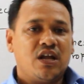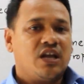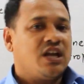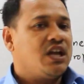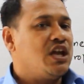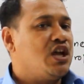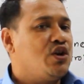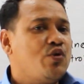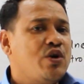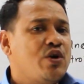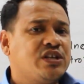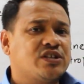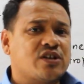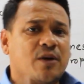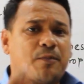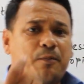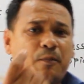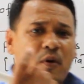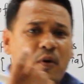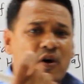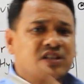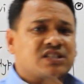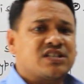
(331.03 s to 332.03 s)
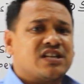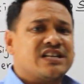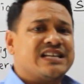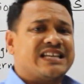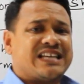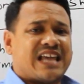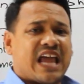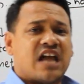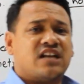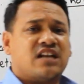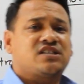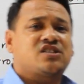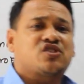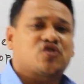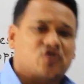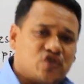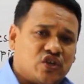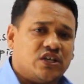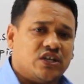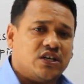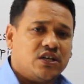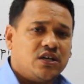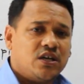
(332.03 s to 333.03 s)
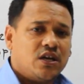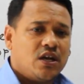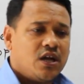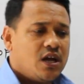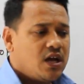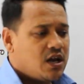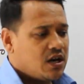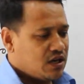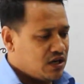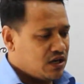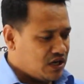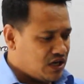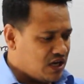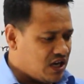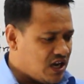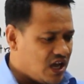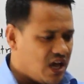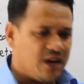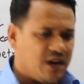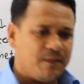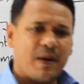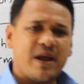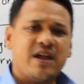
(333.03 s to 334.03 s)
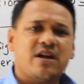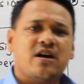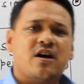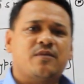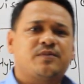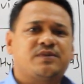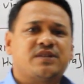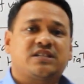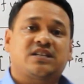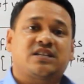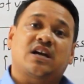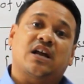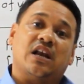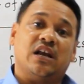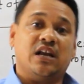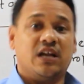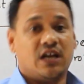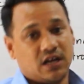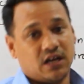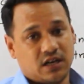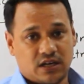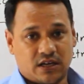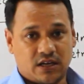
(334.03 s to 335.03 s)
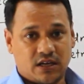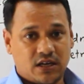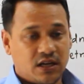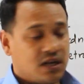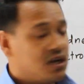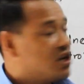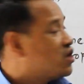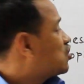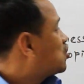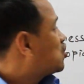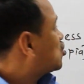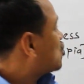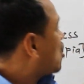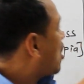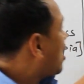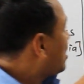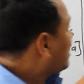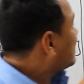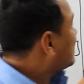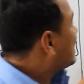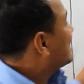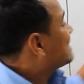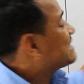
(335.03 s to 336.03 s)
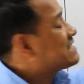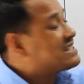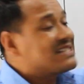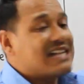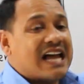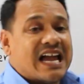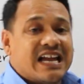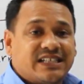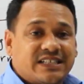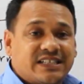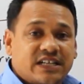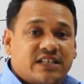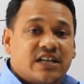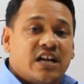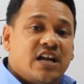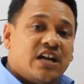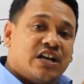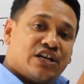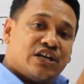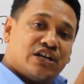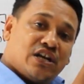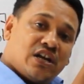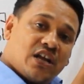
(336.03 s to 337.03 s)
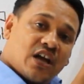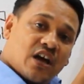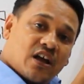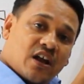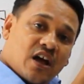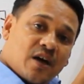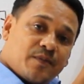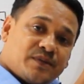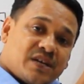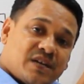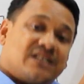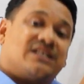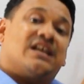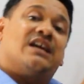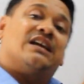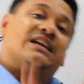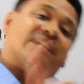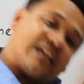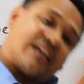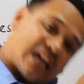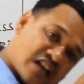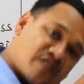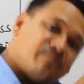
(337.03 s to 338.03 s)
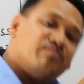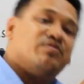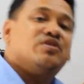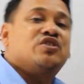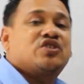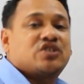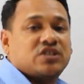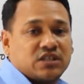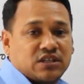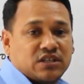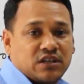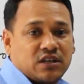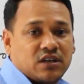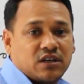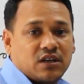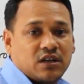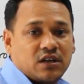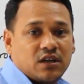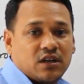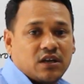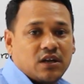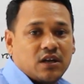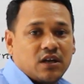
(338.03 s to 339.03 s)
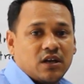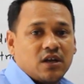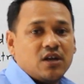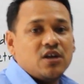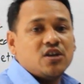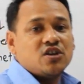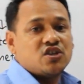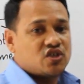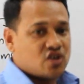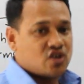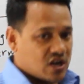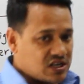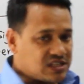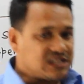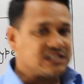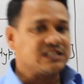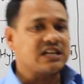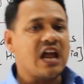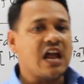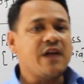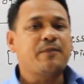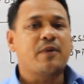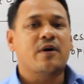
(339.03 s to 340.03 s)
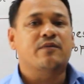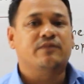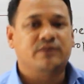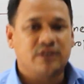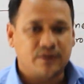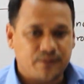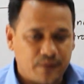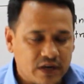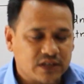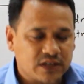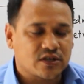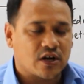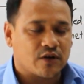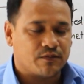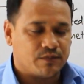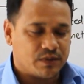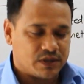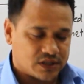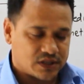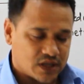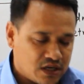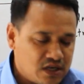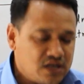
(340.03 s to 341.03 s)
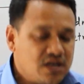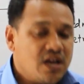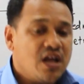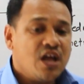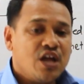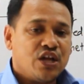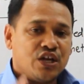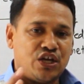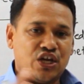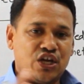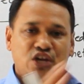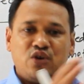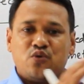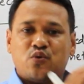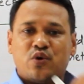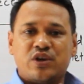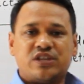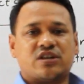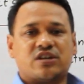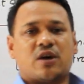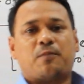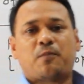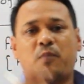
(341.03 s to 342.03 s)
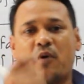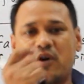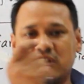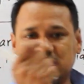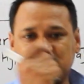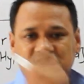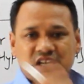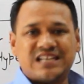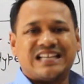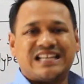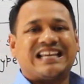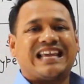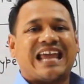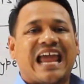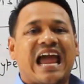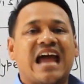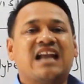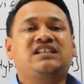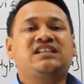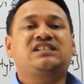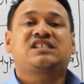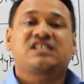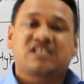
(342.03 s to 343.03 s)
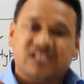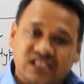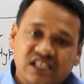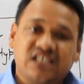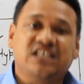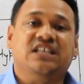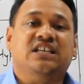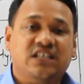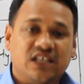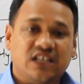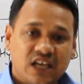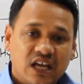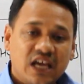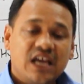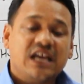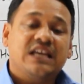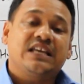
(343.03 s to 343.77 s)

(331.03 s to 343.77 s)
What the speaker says: in which a person can see nearby object clearly. Short-sighted, near object can be seen. Such type of defect of vision in which a person can see